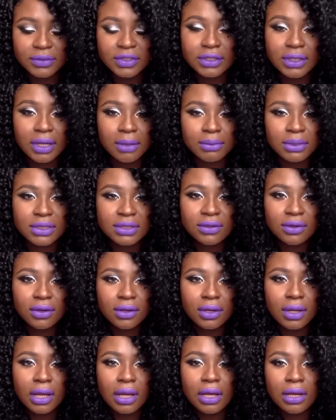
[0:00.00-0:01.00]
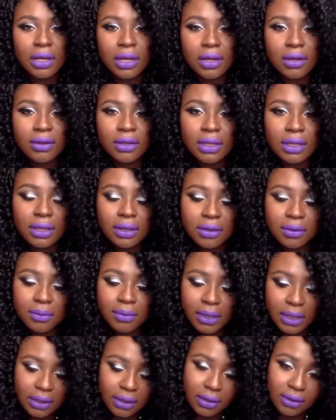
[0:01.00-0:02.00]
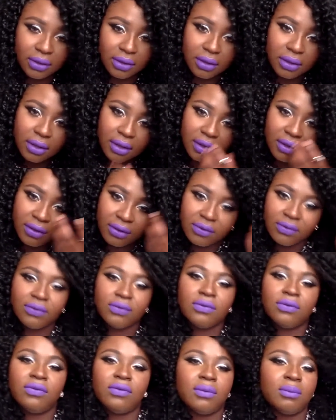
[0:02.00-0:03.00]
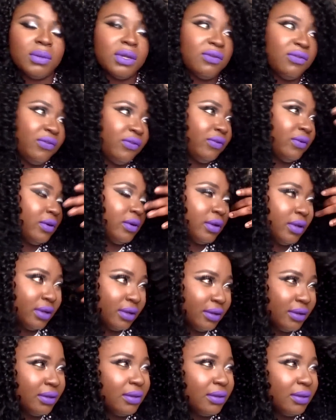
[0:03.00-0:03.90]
so I'm just gonna cut out a little bit of uh, from the front